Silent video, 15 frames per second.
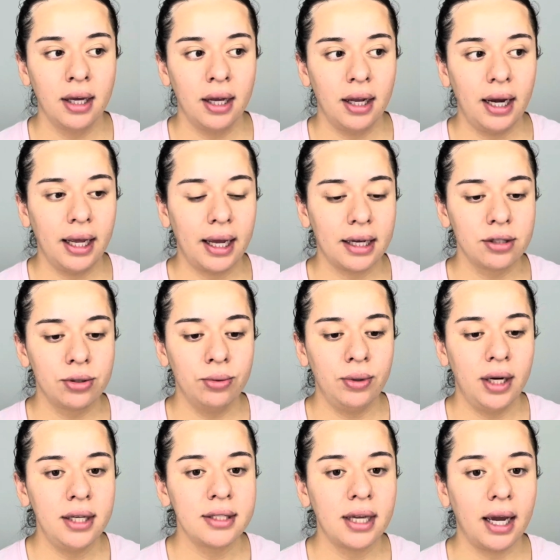like as soon
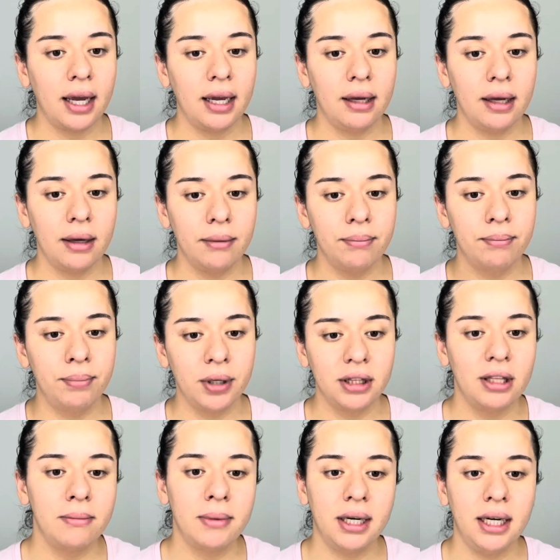as I put
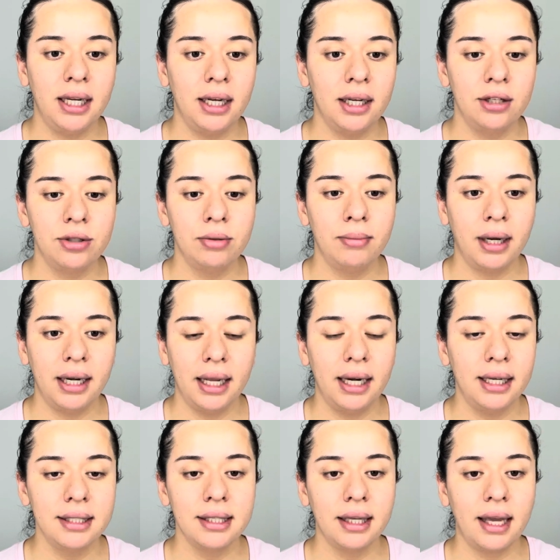the money into my
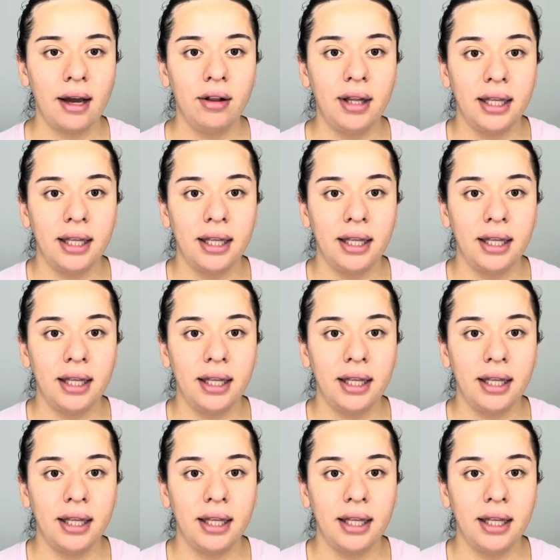Nadex account,